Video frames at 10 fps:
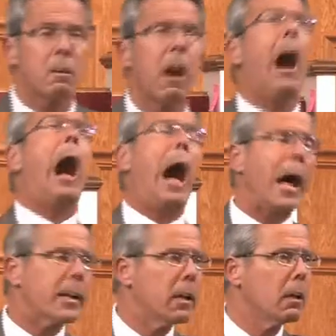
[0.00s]

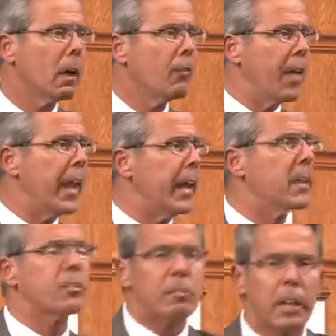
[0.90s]
God that
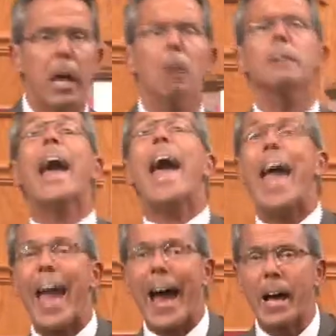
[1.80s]
he still
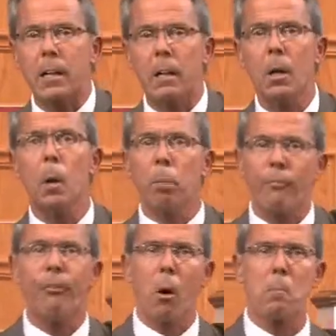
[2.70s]
can
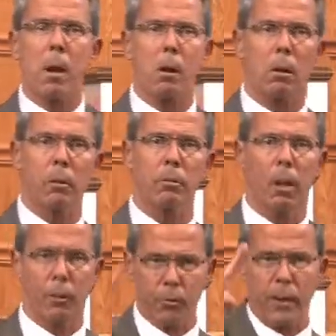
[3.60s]
perform miracles.
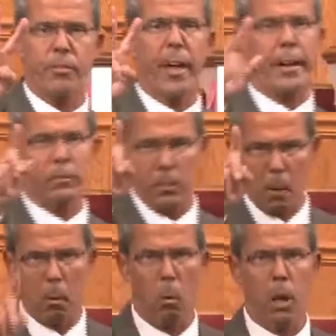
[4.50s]
Three things.
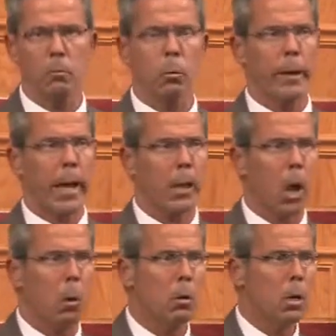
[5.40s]
Number one, we got to
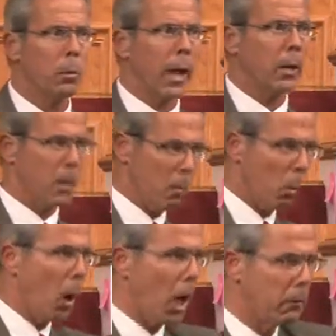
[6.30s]
go. We got it. Number
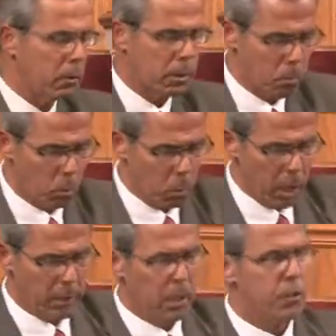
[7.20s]
one, number
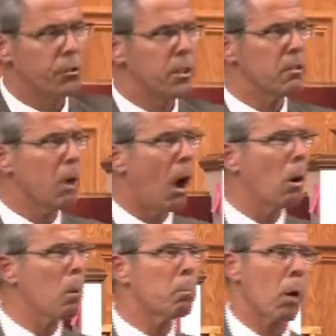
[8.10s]
one, she saw
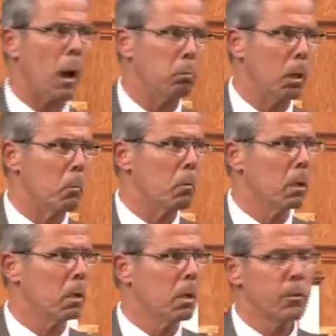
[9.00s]
her problem.
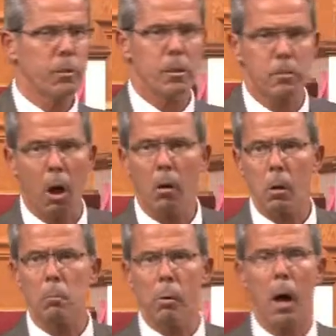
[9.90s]
She saw
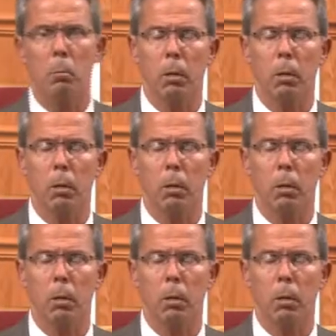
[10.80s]
her problem.